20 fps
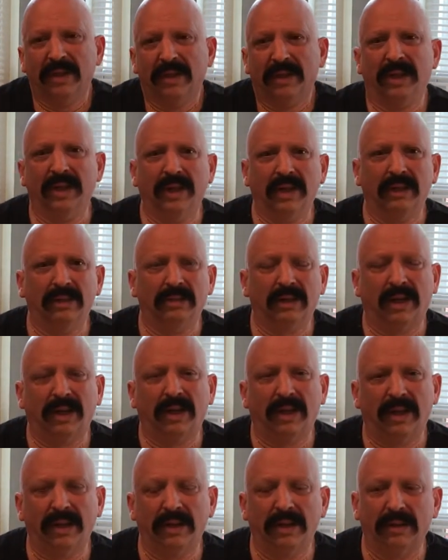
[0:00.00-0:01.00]
And
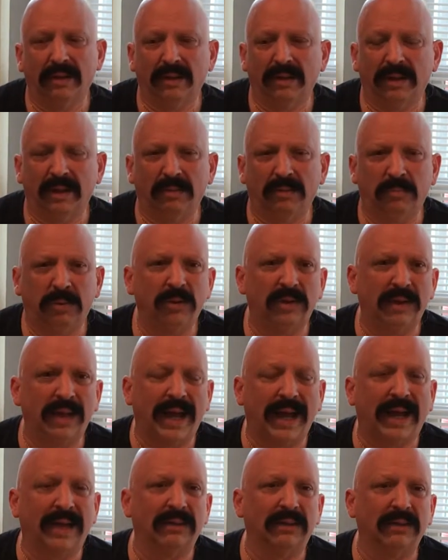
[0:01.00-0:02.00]
I put
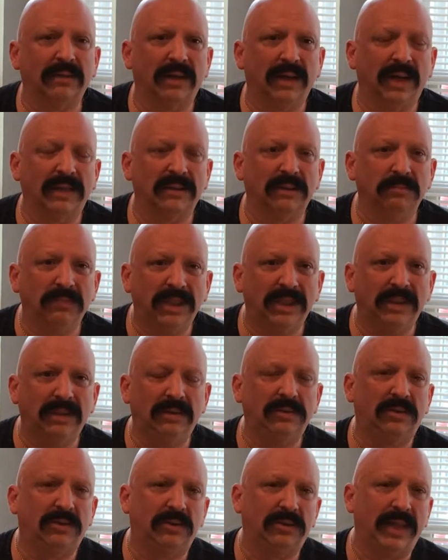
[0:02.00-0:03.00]
that as a
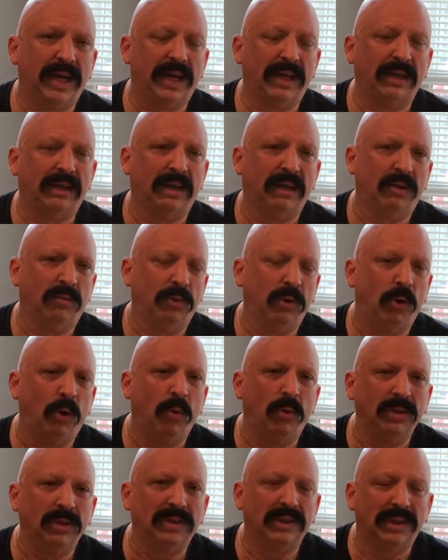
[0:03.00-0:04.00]
means that will
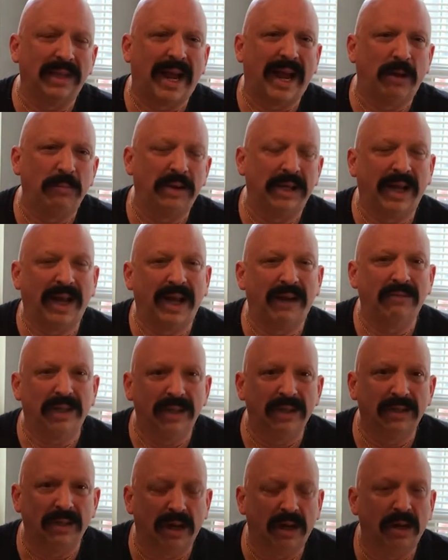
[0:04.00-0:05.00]
always allow me to have
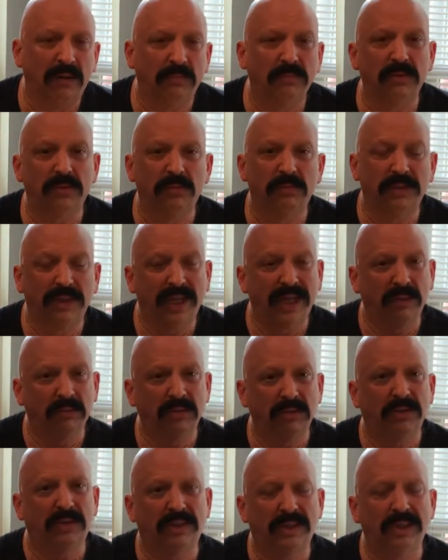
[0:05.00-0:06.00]
income to be able
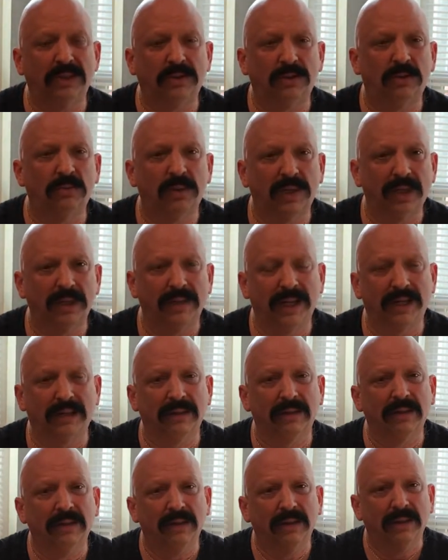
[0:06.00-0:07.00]
to teach the way
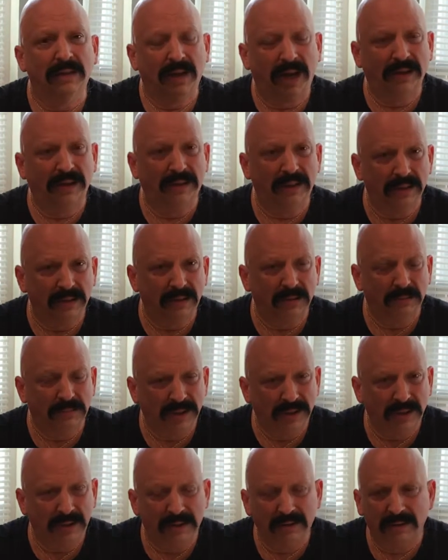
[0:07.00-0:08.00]
that I needed to
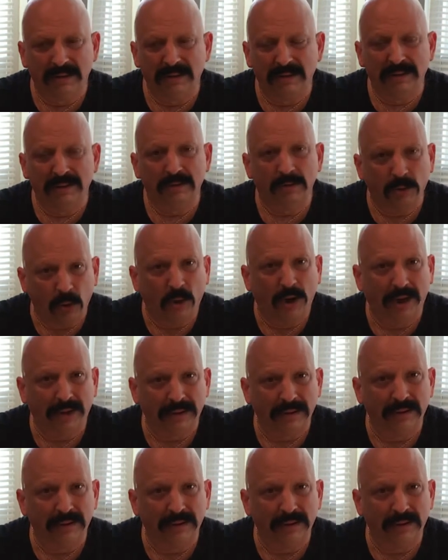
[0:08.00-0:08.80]
be taught.